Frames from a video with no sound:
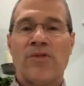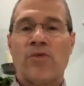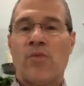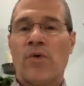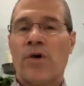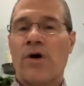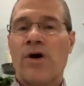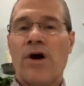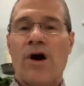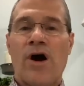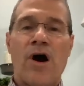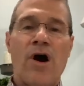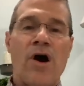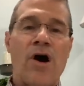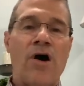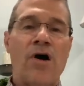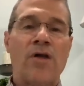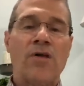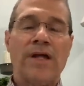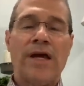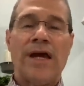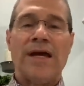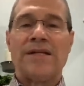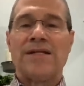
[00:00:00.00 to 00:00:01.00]
We're
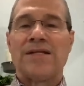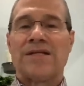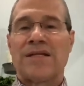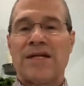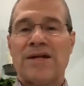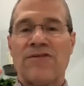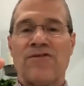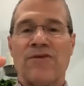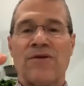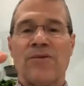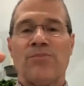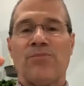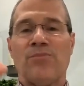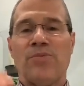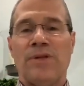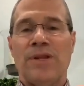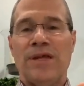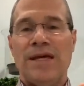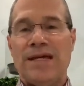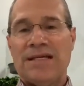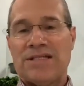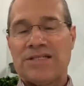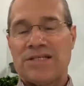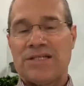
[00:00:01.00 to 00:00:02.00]
all at different
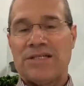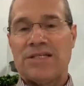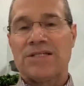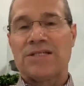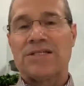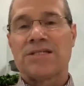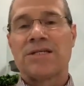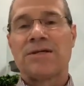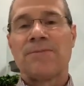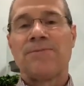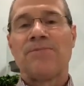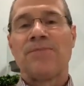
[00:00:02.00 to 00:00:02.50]
places